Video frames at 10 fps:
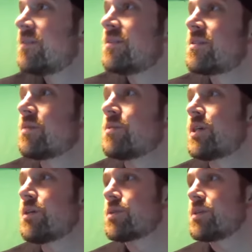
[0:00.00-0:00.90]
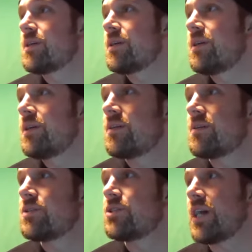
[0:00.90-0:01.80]
What's up, Chelsea?
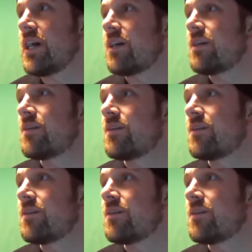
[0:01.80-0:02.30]
Chad?